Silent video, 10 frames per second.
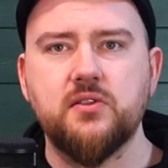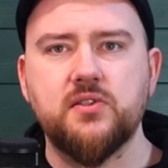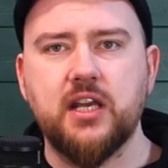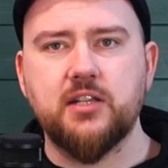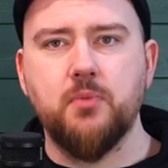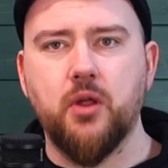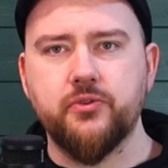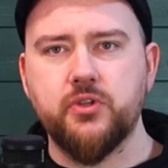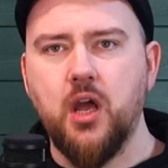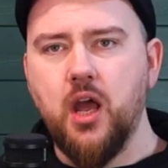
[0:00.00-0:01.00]
and 6
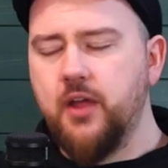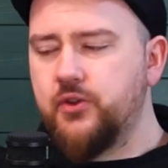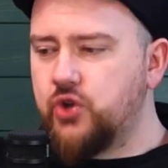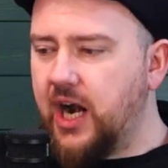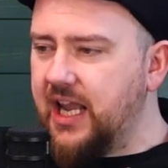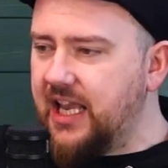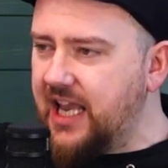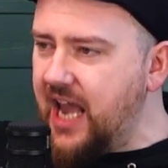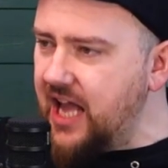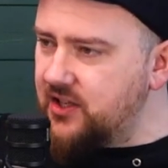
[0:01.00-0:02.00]
months, they try and
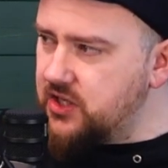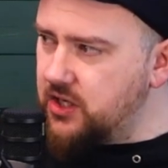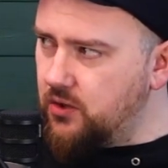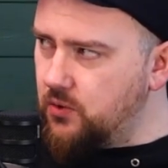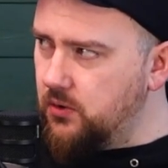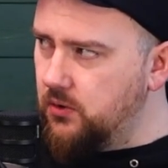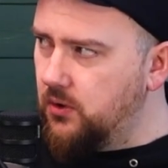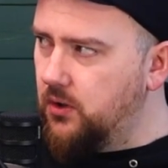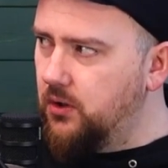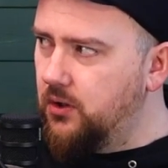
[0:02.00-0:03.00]
get to
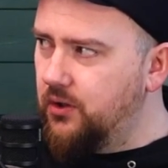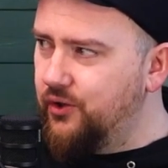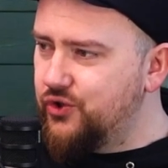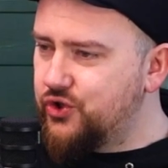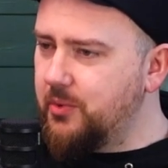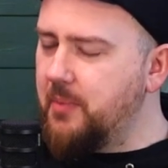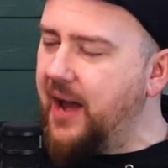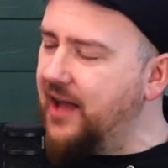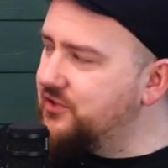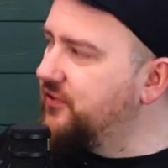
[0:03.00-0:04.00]
strumming
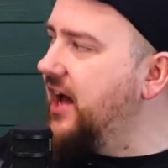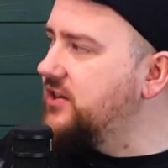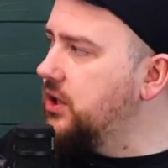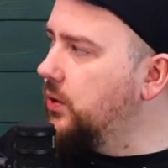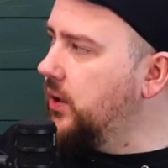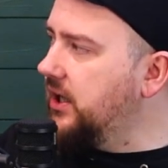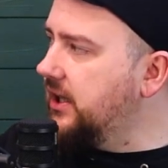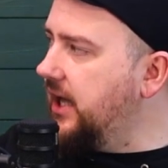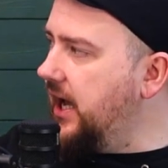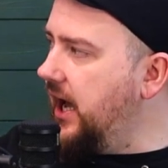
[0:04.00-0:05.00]
patterns far too
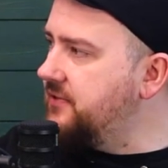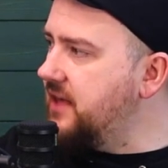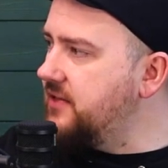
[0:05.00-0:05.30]
quickly, and